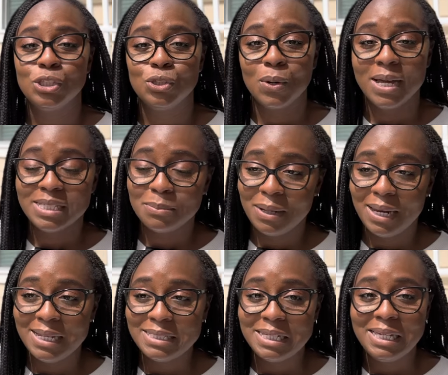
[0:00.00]

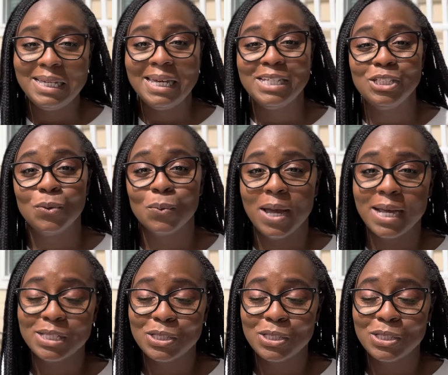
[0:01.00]
transplanting and direct